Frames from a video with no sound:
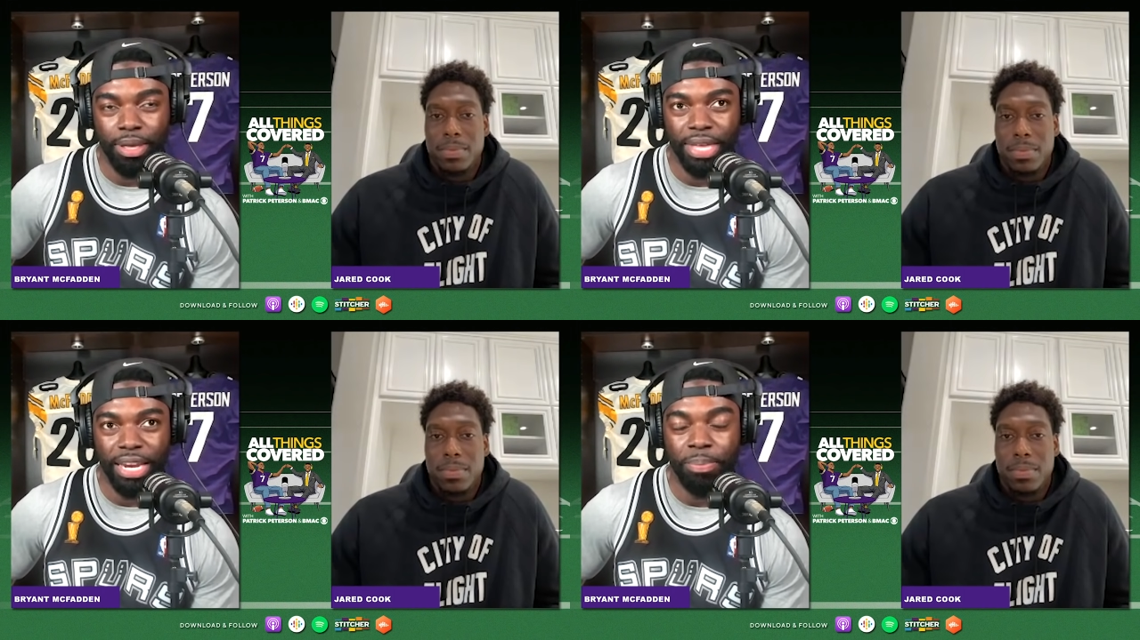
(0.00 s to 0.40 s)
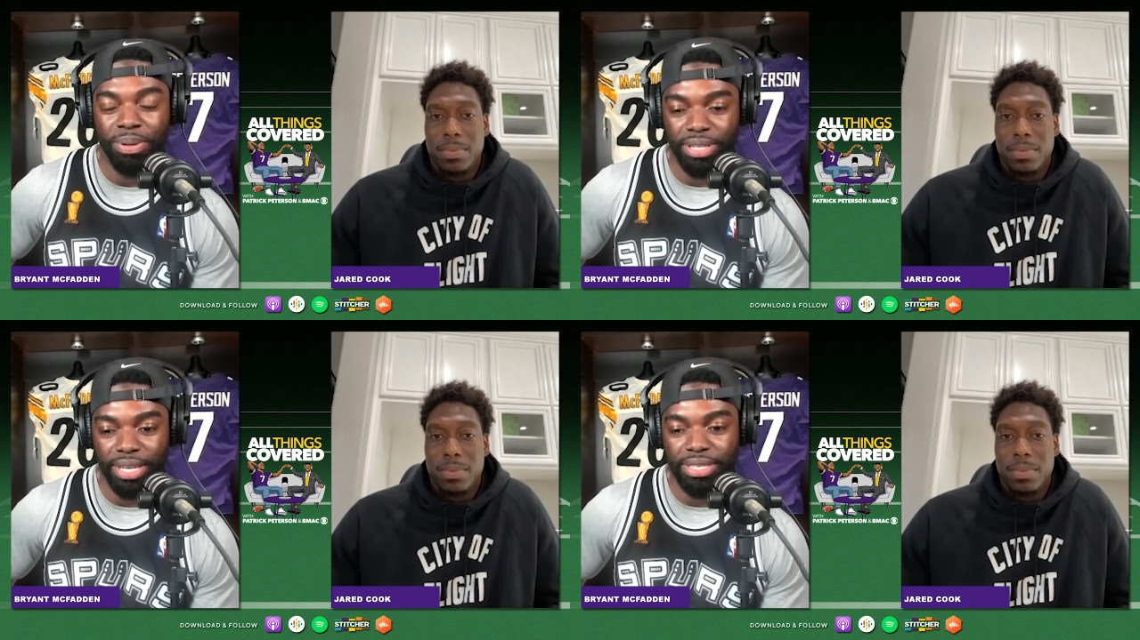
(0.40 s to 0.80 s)
Speaker 1: that he
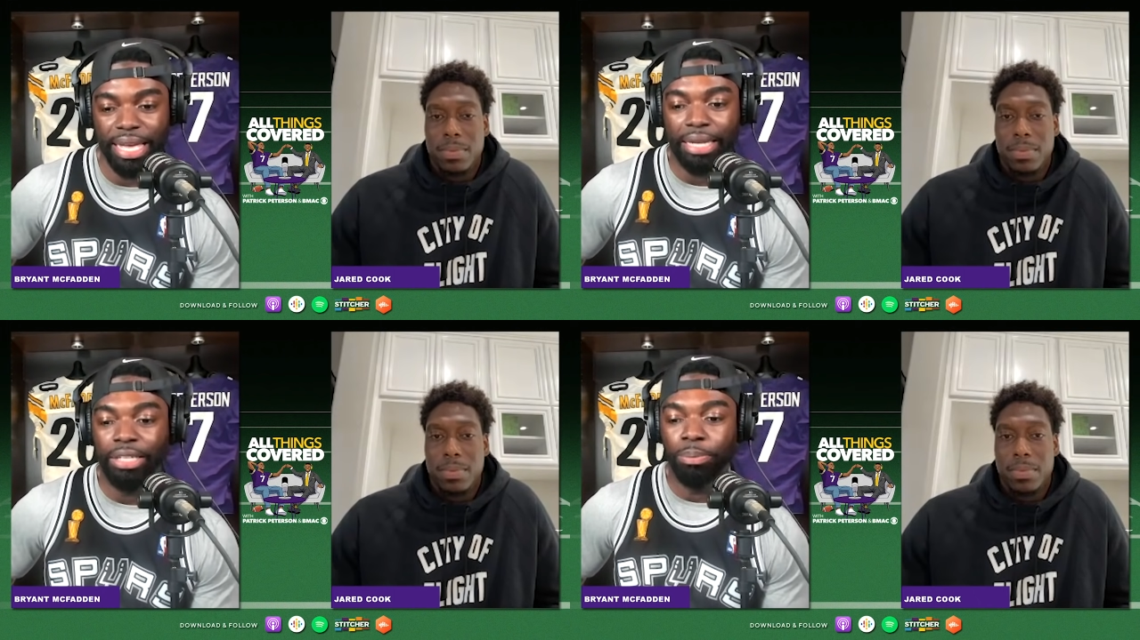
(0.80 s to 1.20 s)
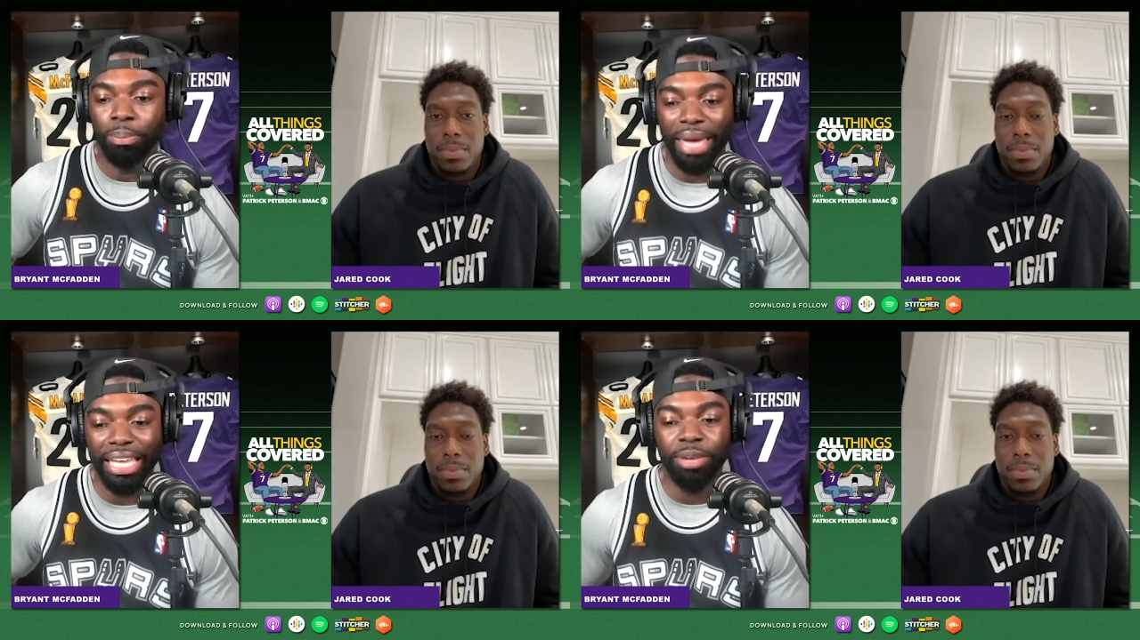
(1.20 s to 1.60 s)
possessed that could
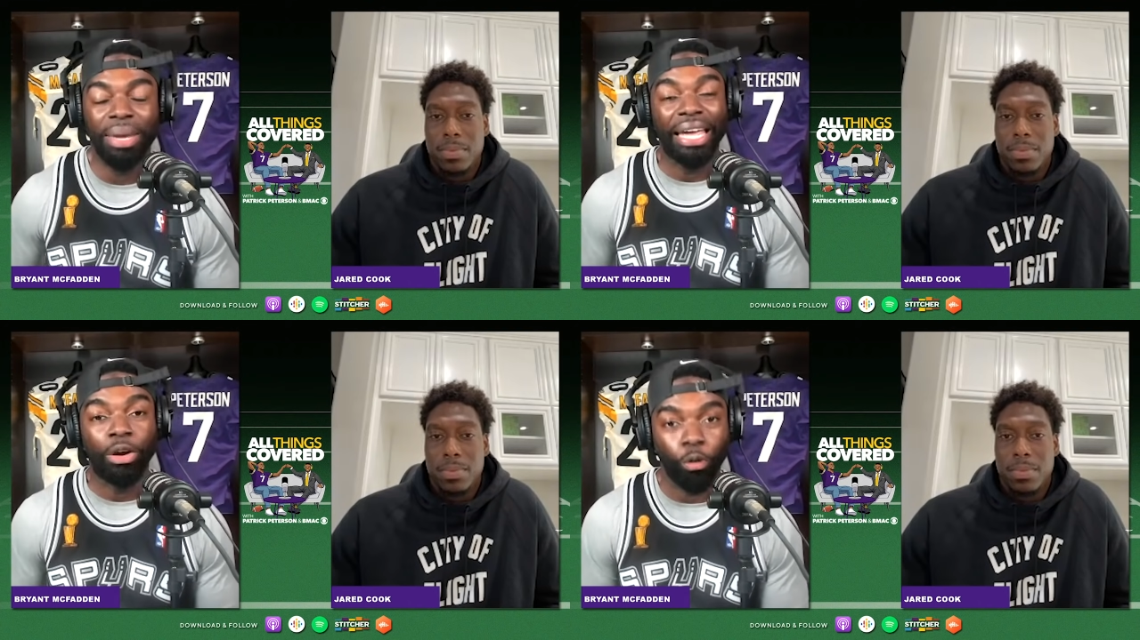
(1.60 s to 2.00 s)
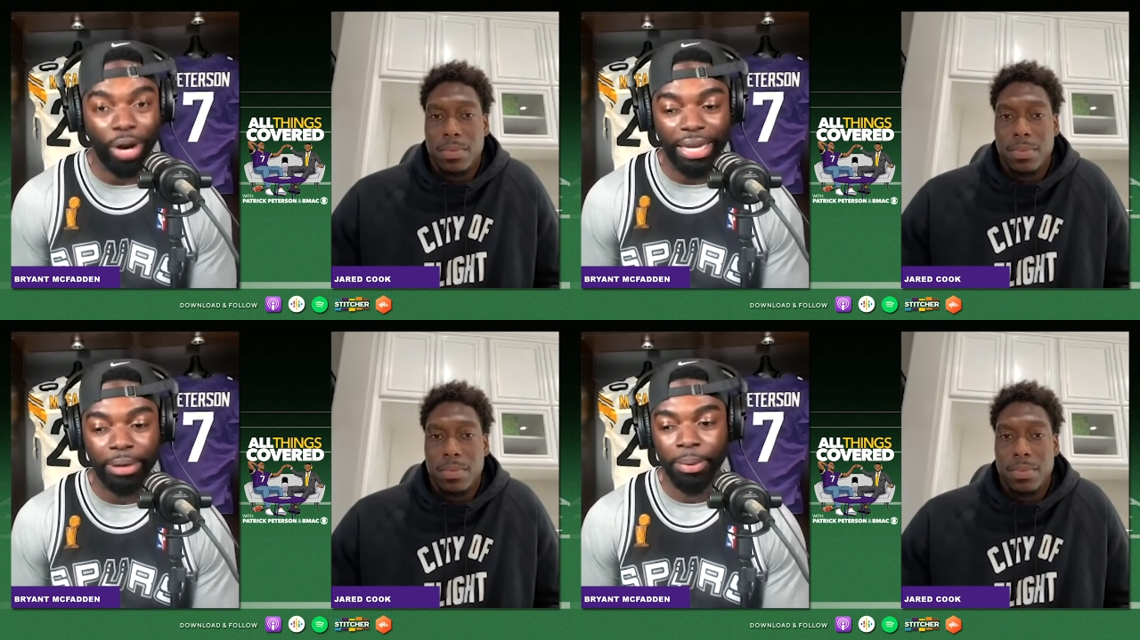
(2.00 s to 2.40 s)
make him a
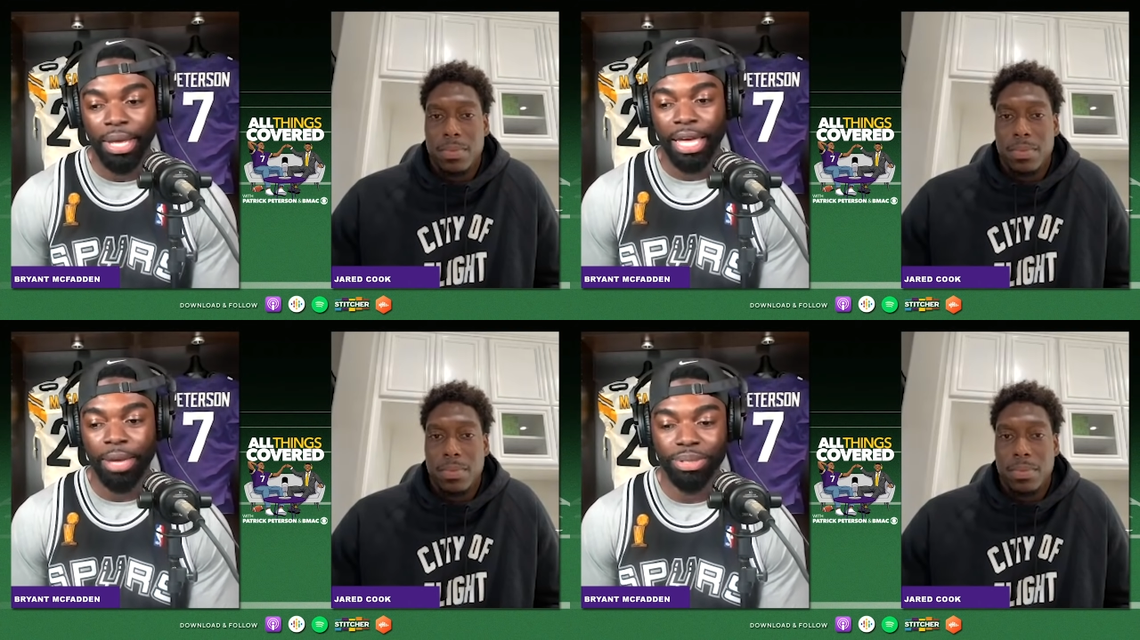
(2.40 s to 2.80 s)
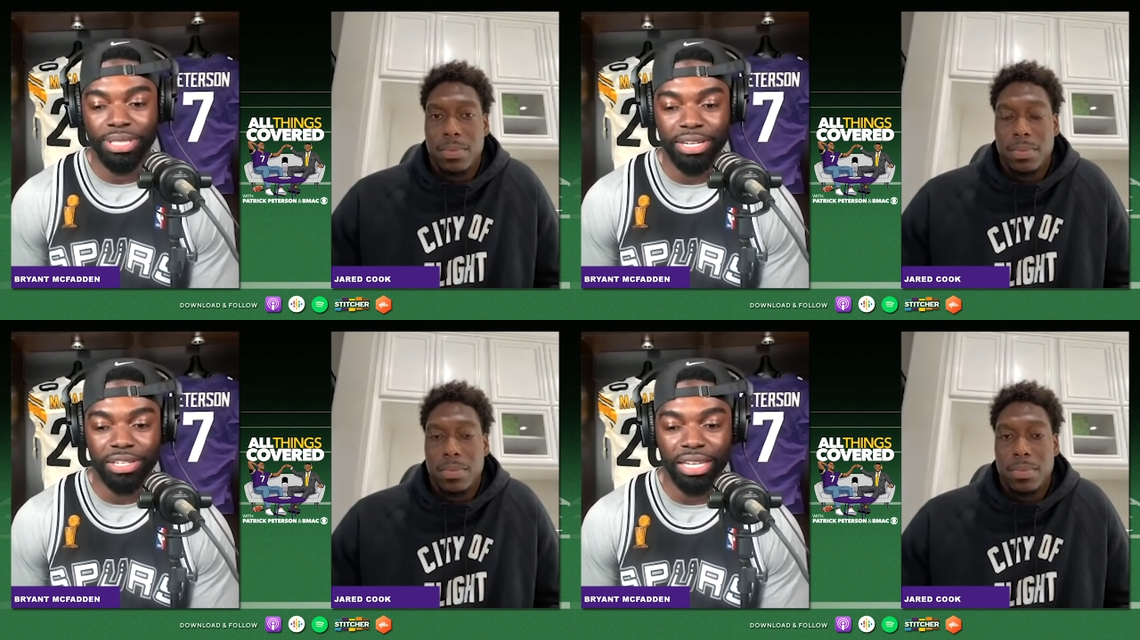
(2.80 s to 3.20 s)
great and
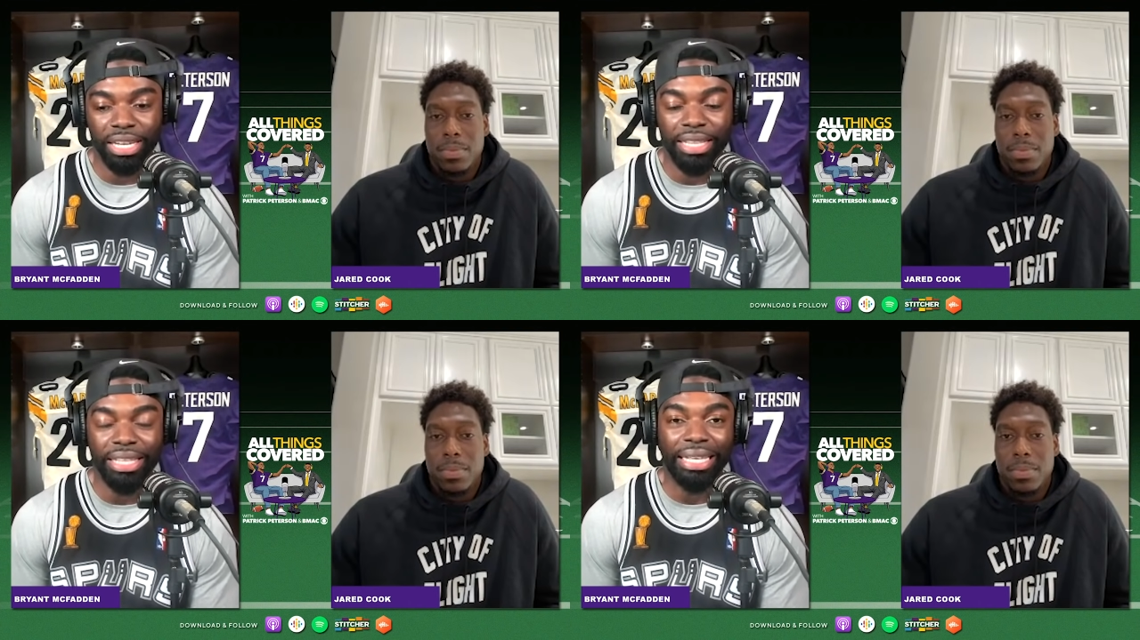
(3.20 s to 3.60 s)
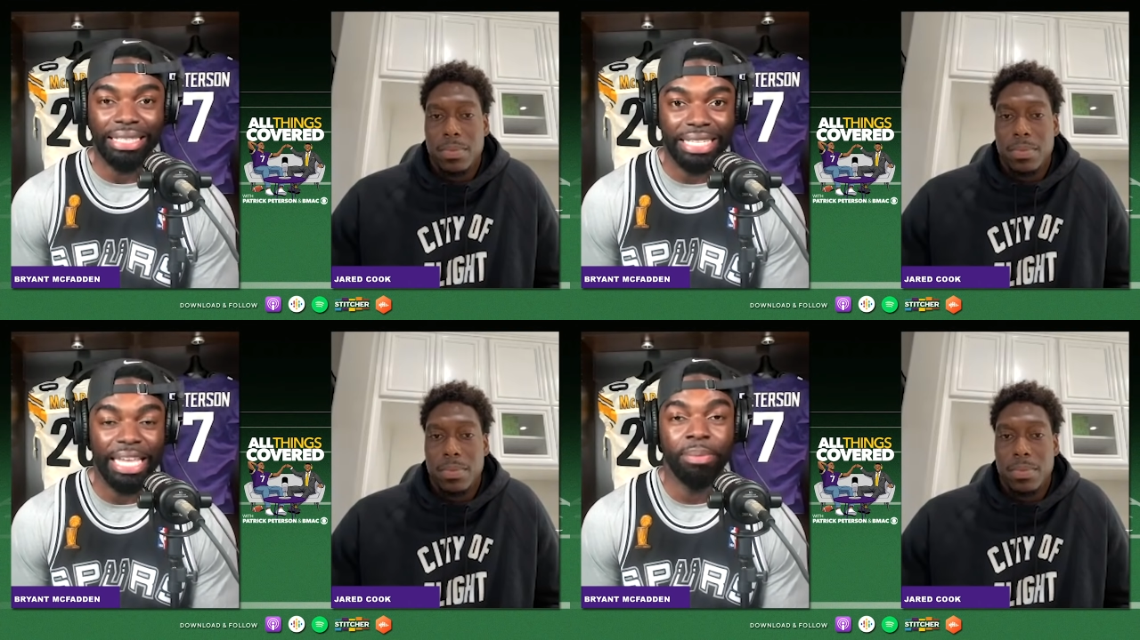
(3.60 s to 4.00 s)
potentially in the
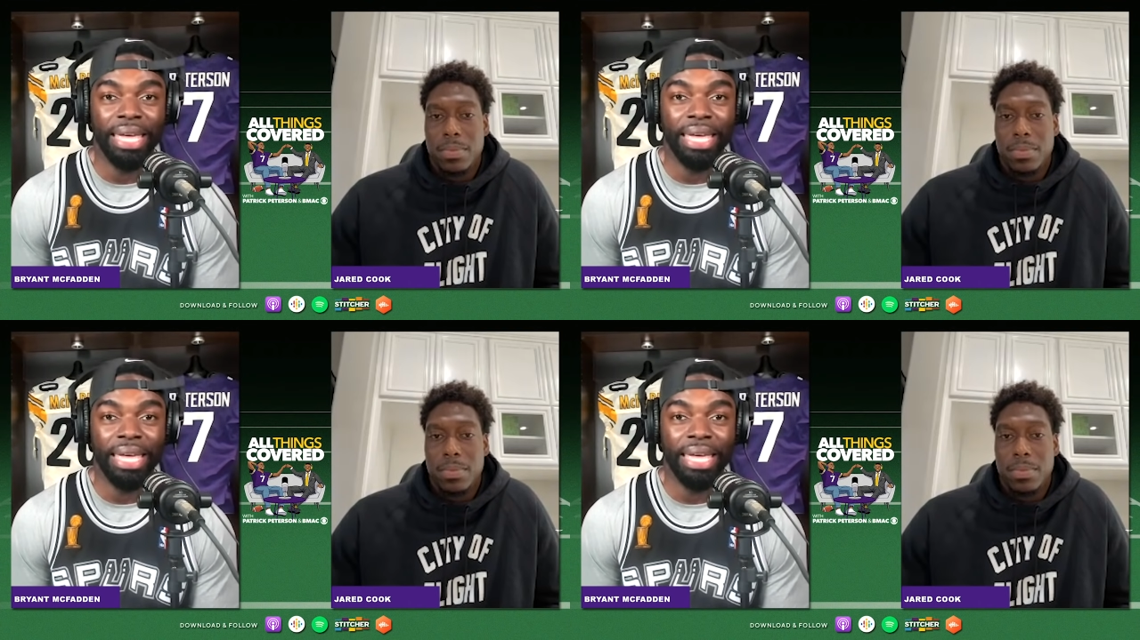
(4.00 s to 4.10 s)
same